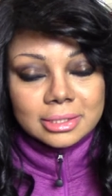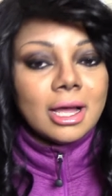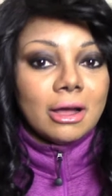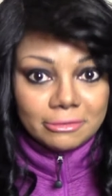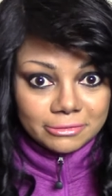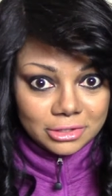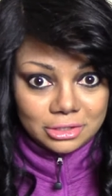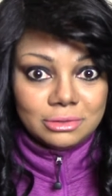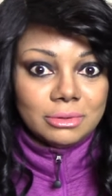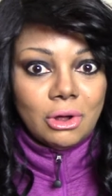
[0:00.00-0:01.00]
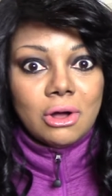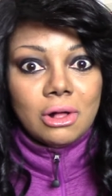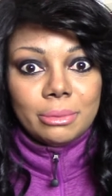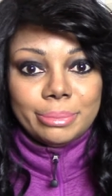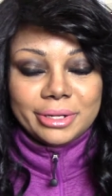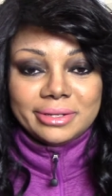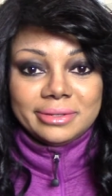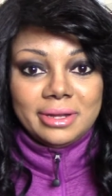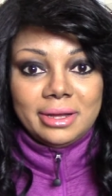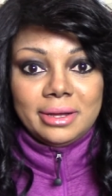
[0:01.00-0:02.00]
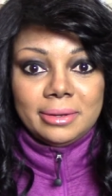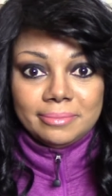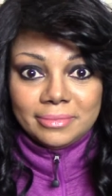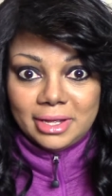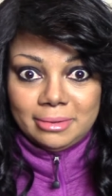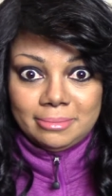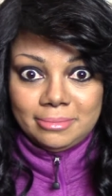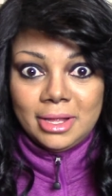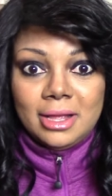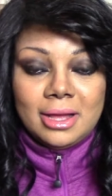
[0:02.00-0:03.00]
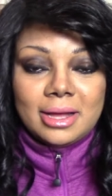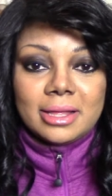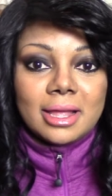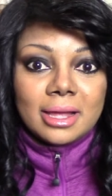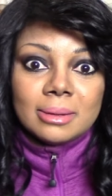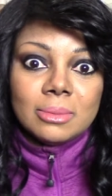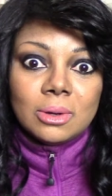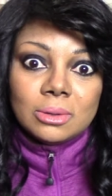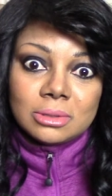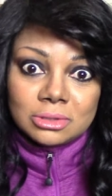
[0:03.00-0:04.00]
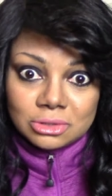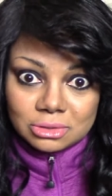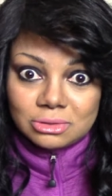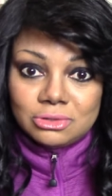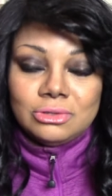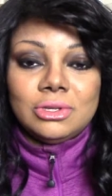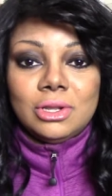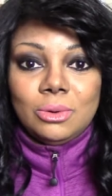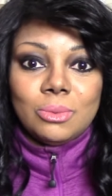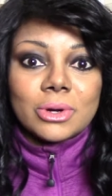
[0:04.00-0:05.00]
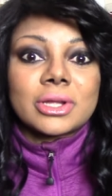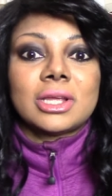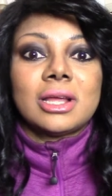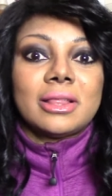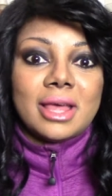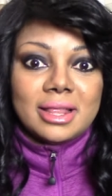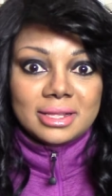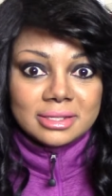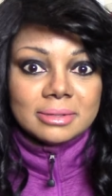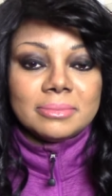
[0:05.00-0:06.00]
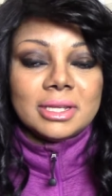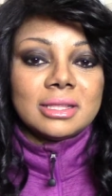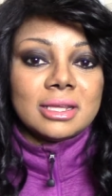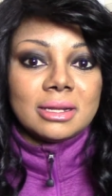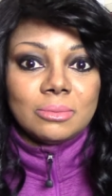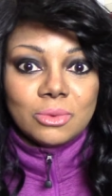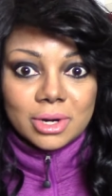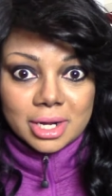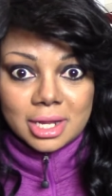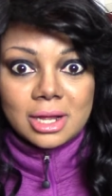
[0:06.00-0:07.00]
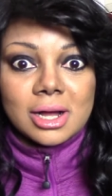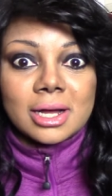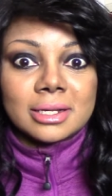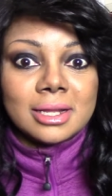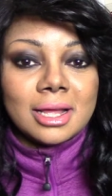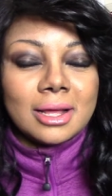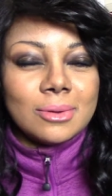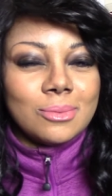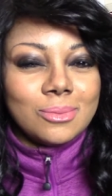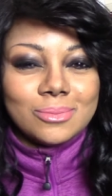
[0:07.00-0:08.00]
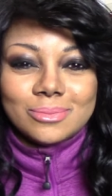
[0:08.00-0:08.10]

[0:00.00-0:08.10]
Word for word: tough to do it all but um, I'm I am you know working on that that's something that I'm working on and